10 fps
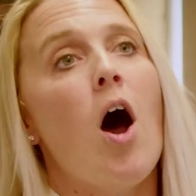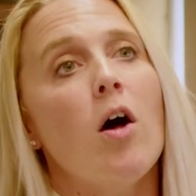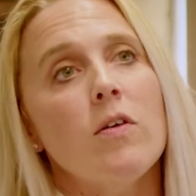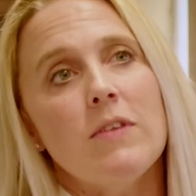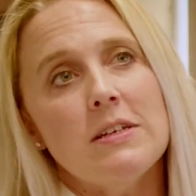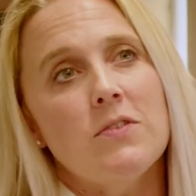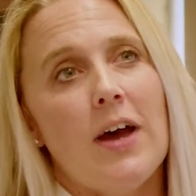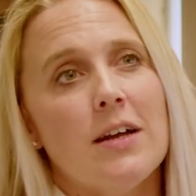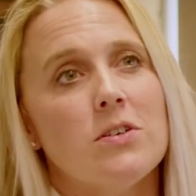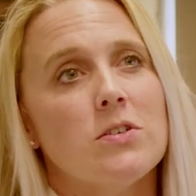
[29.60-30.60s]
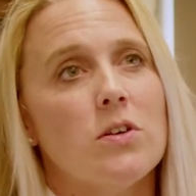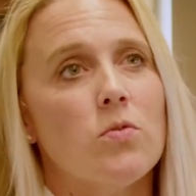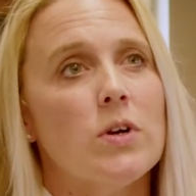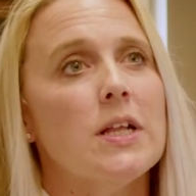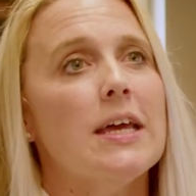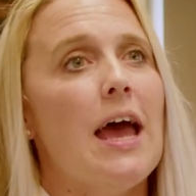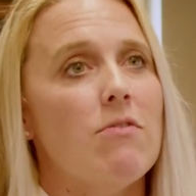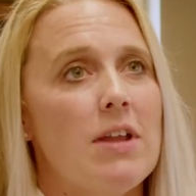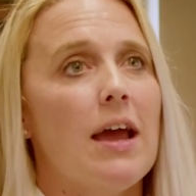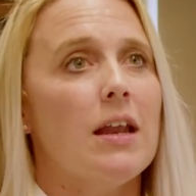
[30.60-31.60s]
all of these factors can really
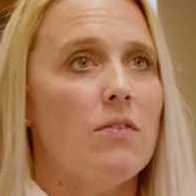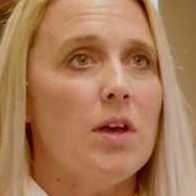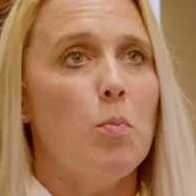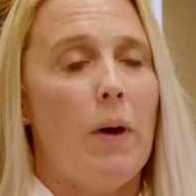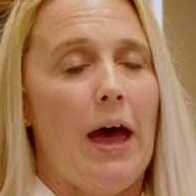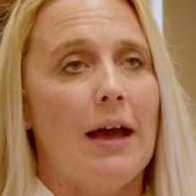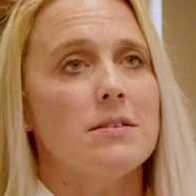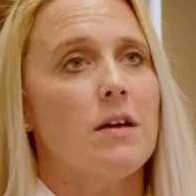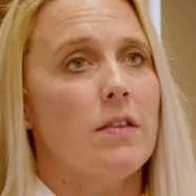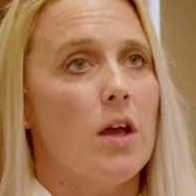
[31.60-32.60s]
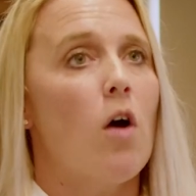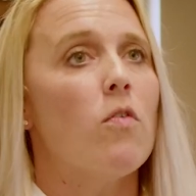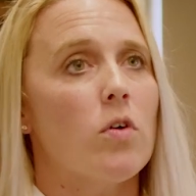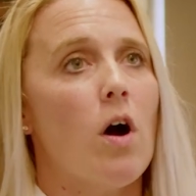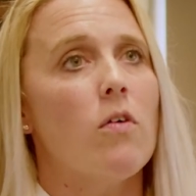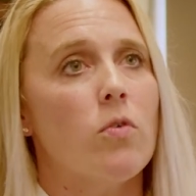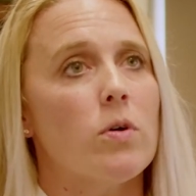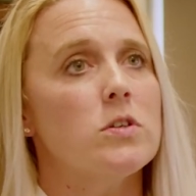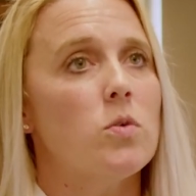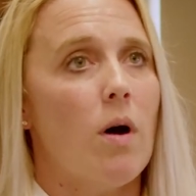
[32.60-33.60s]
have negative impacts on the overall
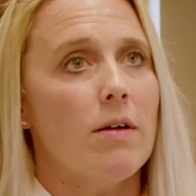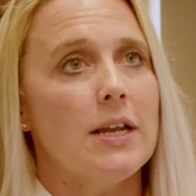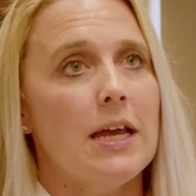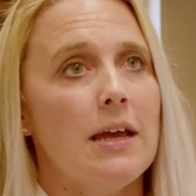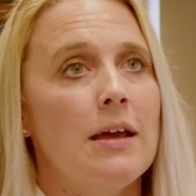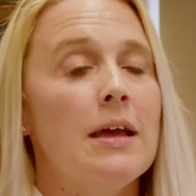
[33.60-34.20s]
forage quality.